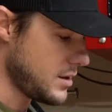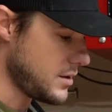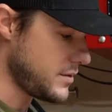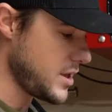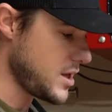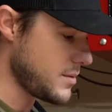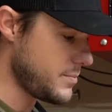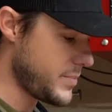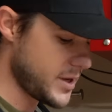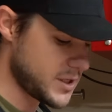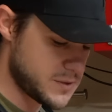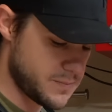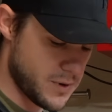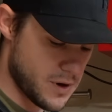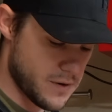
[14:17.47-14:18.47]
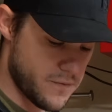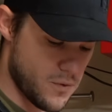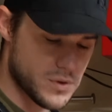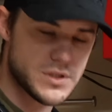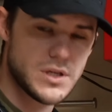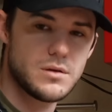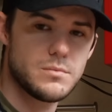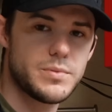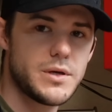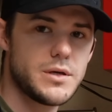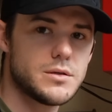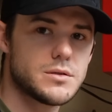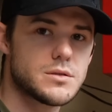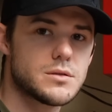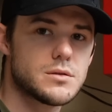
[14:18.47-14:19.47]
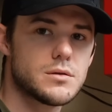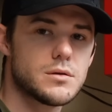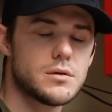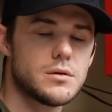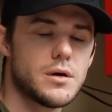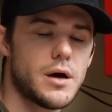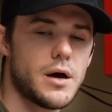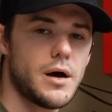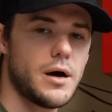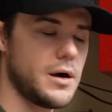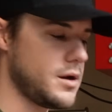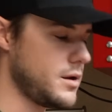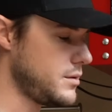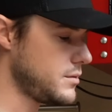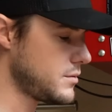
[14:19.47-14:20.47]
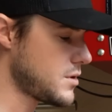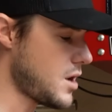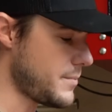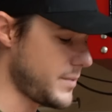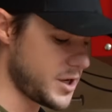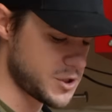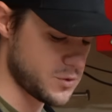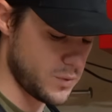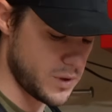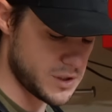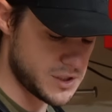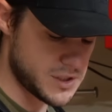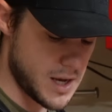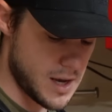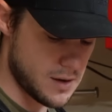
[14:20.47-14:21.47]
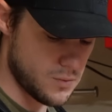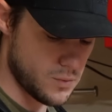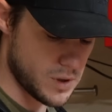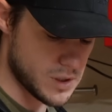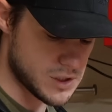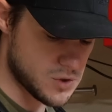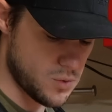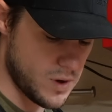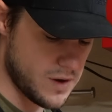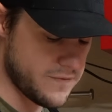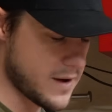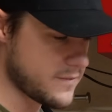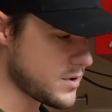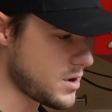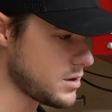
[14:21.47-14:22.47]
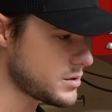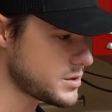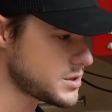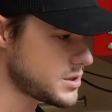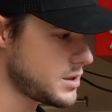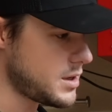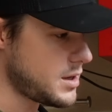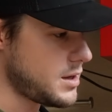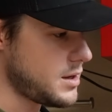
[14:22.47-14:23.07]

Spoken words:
The Pittsburgh 14-piece combination wrench set was $25.